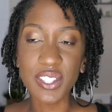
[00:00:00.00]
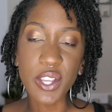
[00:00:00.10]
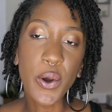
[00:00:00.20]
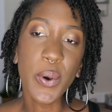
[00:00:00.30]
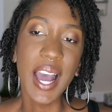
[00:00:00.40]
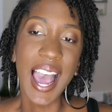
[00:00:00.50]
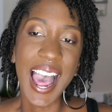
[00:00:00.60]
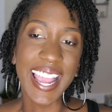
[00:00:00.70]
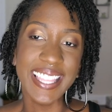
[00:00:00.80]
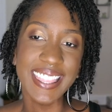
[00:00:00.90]
So
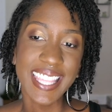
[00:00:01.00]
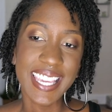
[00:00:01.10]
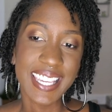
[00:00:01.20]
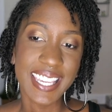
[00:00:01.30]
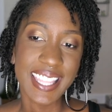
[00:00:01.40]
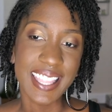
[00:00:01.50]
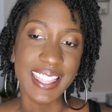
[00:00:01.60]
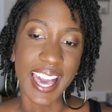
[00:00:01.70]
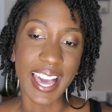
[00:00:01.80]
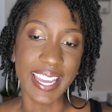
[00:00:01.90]
I think
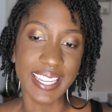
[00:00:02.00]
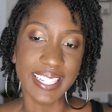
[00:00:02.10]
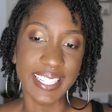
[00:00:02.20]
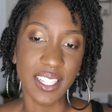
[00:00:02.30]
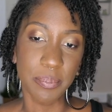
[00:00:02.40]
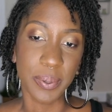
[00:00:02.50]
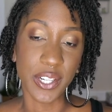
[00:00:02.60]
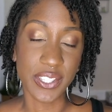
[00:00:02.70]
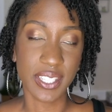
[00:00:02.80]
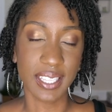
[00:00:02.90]
that
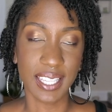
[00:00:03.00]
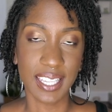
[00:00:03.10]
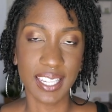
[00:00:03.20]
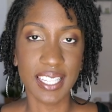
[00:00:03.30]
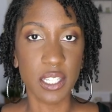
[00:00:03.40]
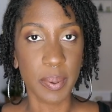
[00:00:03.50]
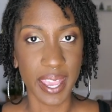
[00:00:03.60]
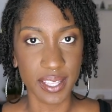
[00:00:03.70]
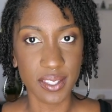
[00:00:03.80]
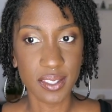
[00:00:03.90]
personally, it
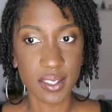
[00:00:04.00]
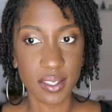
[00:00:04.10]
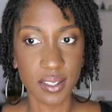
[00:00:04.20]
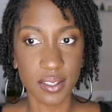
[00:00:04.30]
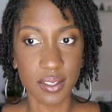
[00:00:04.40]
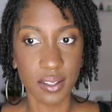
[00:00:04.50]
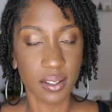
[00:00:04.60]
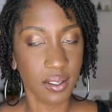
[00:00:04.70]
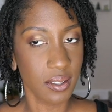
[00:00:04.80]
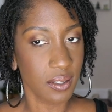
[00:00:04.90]
depends
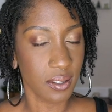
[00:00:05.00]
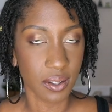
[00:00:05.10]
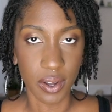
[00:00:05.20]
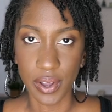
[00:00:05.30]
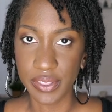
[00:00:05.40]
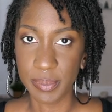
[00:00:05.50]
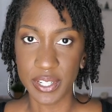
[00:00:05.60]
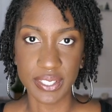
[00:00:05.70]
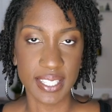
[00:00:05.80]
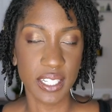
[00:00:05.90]
on the
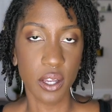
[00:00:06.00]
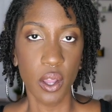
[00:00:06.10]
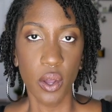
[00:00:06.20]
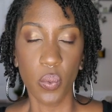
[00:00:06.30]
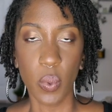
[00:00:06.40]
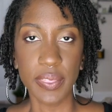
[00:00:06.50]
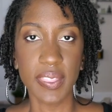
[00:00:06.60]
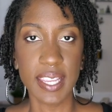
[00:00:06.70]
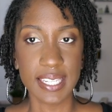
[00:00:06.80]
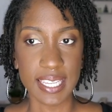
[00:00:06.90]
person, what
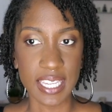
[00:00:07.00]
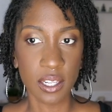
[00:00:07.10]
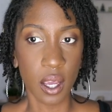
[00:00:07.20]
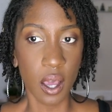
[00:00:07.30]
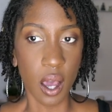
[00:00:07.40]
they need.